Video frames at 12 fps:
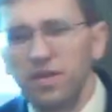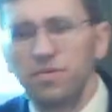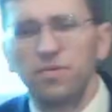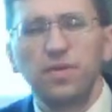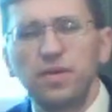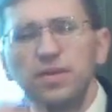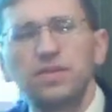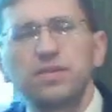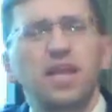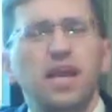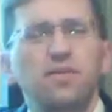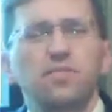know, we
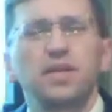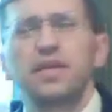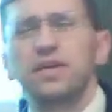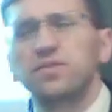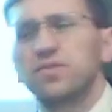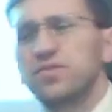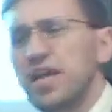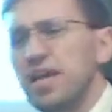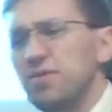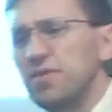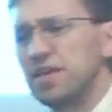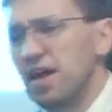just can't really
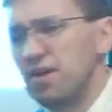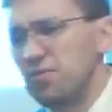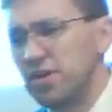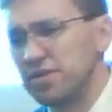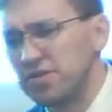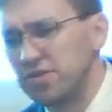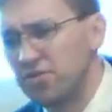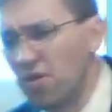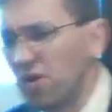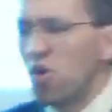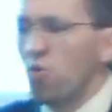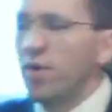understand what God wants us to, do,
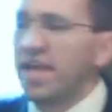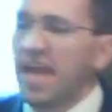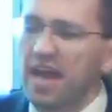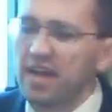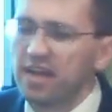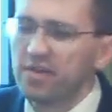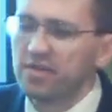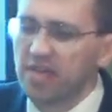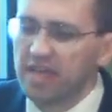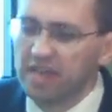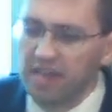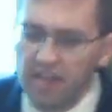or we can understand it,